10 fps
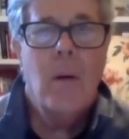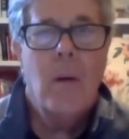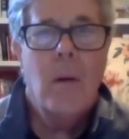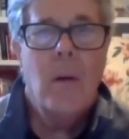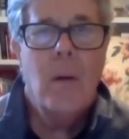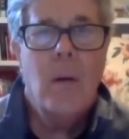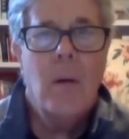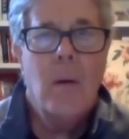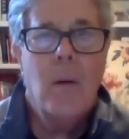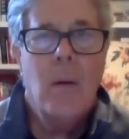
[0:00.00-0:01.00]

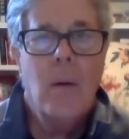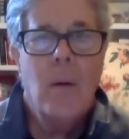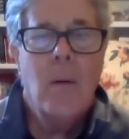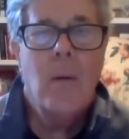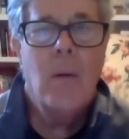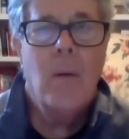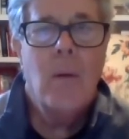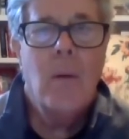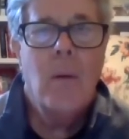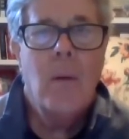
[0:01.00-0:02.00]

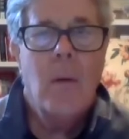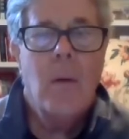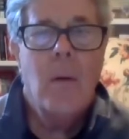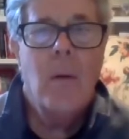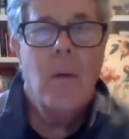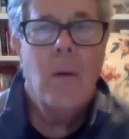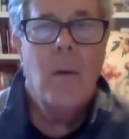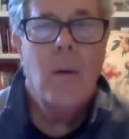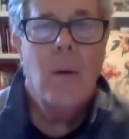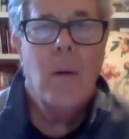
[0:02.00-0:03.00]

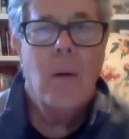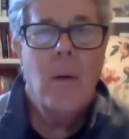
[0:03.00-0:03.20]
The person shown says nothing.